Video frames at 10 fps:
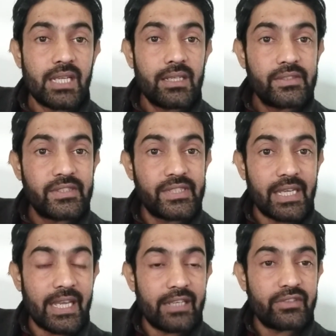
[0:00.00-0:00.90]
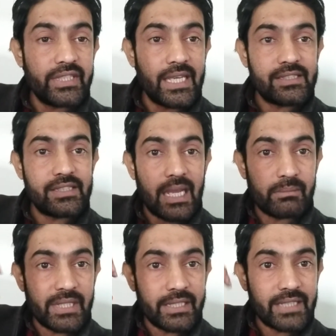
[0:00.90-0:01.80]
secondary enzyme
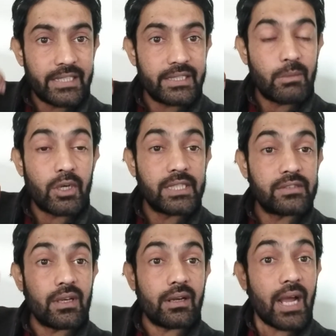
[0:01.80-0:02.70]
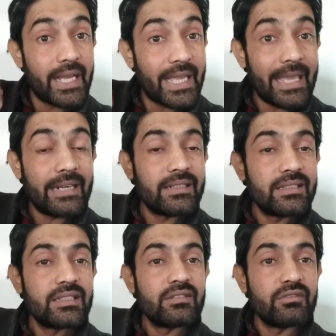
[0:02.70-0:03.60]
linked antibodies are again
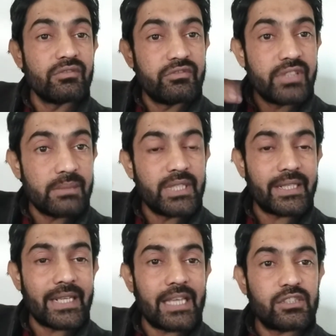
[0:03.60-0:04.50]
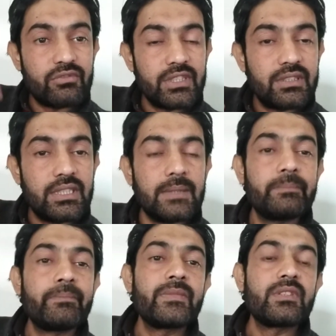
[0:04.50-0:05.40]
will be attached with
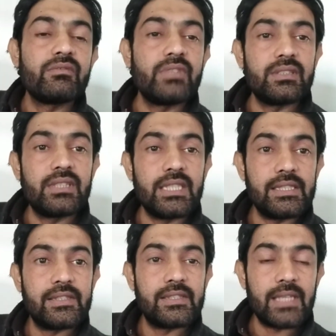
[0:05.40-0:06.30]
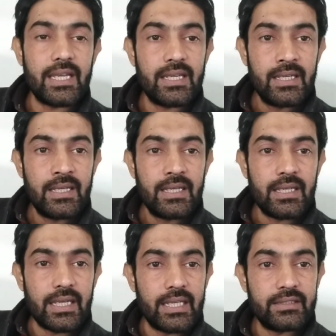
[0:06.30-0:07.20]
these
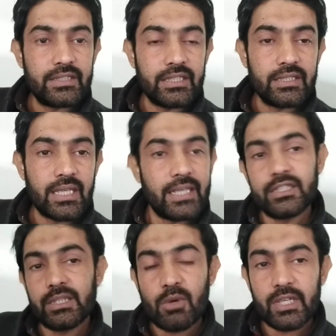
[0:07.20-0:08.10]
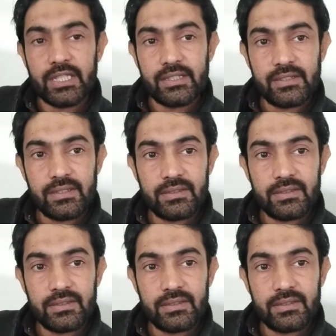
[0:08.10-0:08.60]
antibodies.